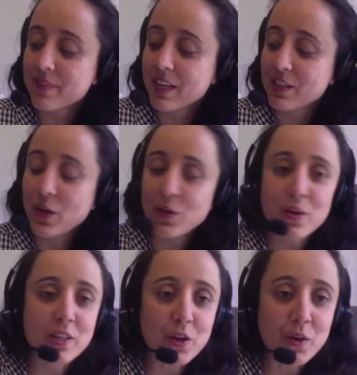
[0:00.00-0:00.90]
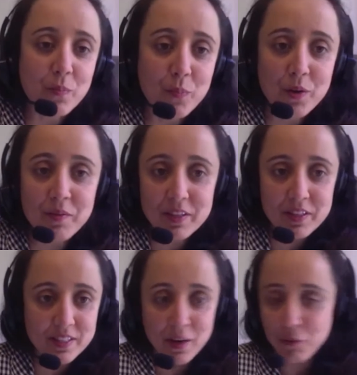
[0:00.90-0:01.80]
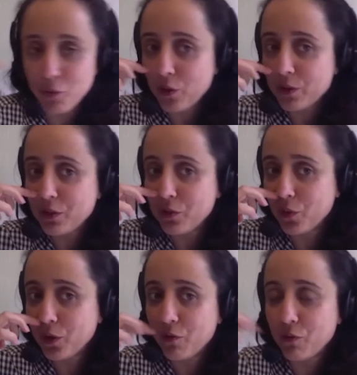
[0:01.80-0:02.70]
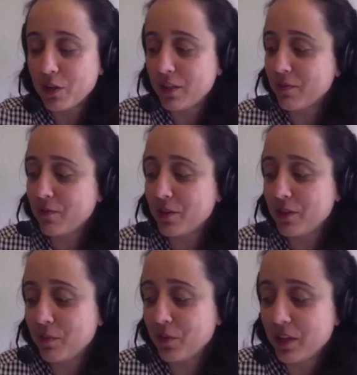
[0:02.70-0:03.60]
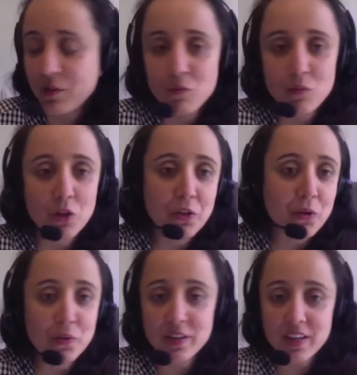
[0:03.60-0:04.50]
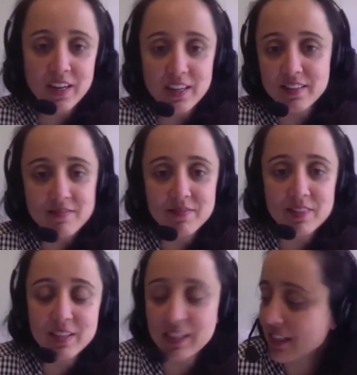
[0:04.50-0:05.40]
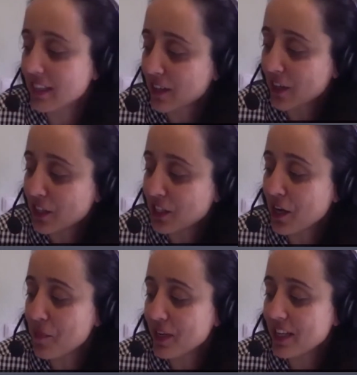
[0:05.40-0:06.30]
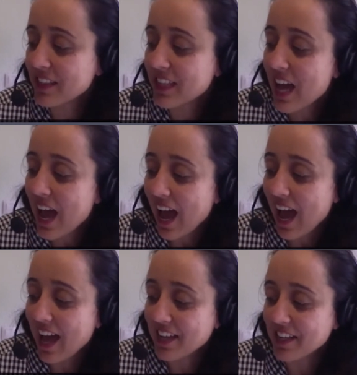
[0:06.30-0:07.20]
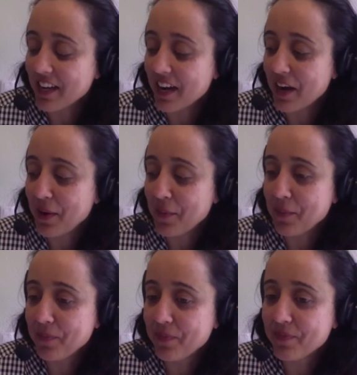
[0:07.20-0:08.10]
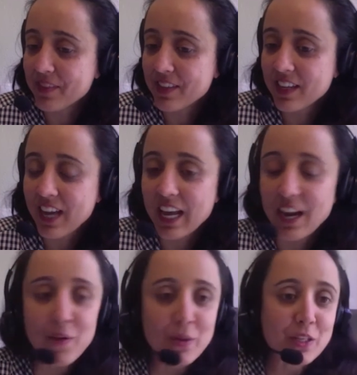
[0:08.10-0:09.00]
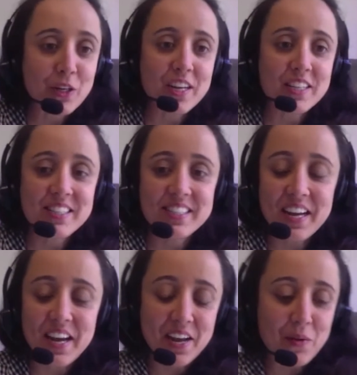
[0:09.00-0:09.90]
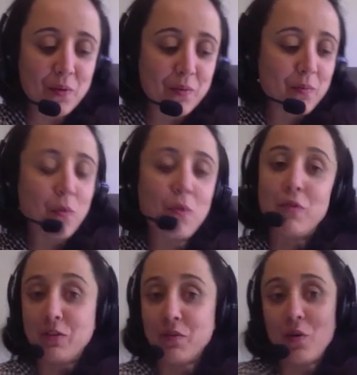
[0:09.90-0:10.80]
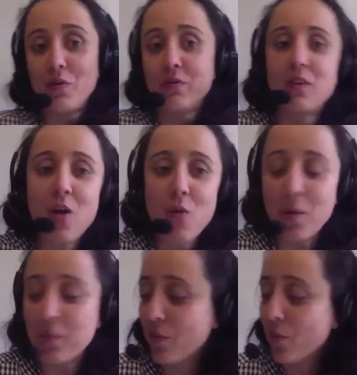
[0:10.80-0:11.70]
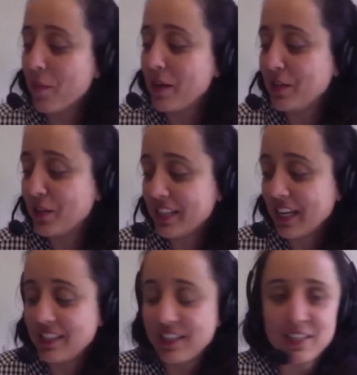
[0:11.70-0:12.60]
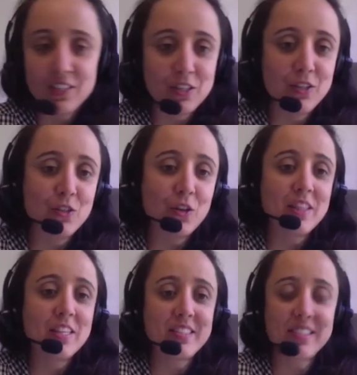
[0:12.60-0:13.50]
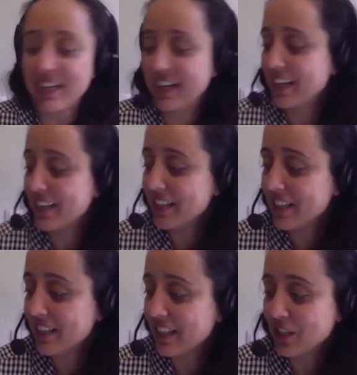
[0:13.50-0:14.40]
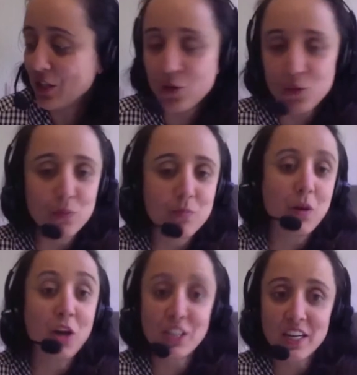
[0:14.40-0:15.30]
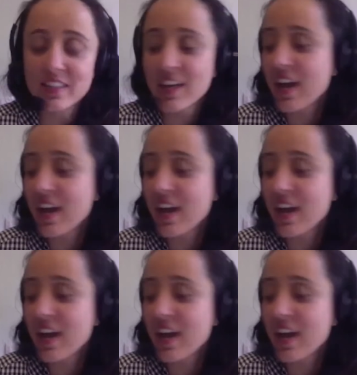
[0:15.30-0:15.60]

So I know in your previous roles, you've worked for some really well-known technology companies, and I was curious. Well, first of all, what made you decide to join this new project,